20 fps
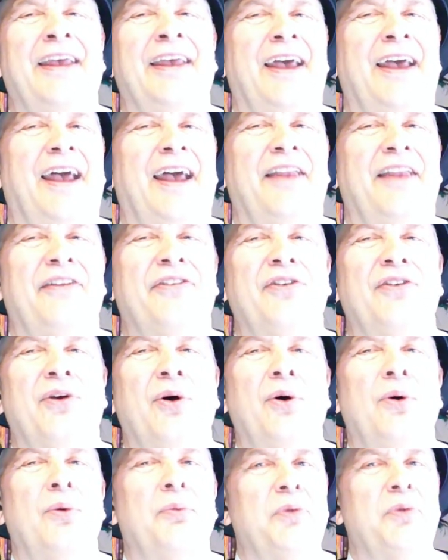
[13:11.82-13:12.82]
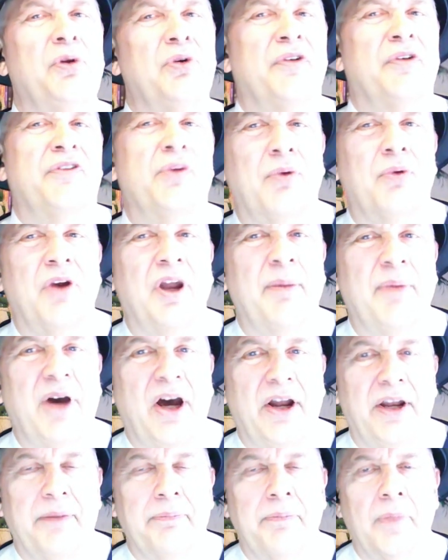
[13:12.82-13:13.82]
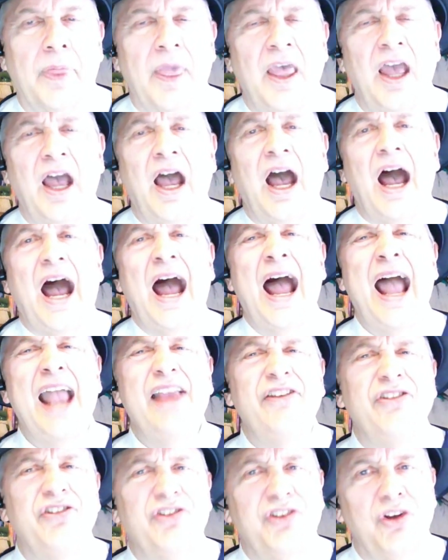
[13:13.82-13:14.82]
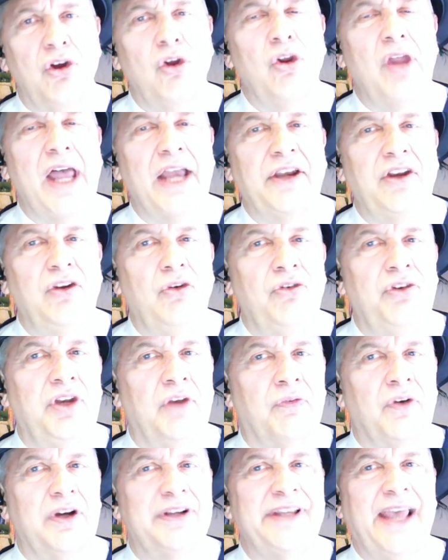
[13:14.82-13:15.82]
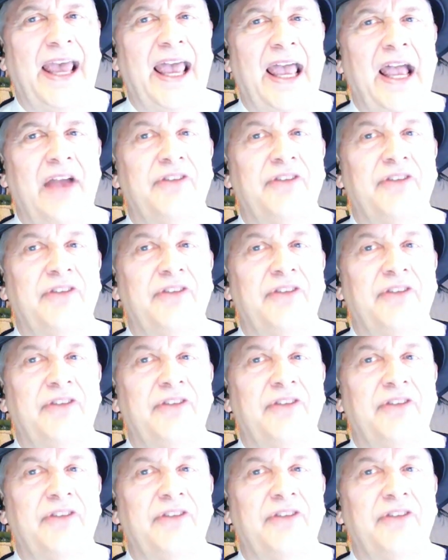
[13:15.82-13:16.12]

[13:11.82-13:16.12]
and so you don't have to worry about it. I still like to use different tags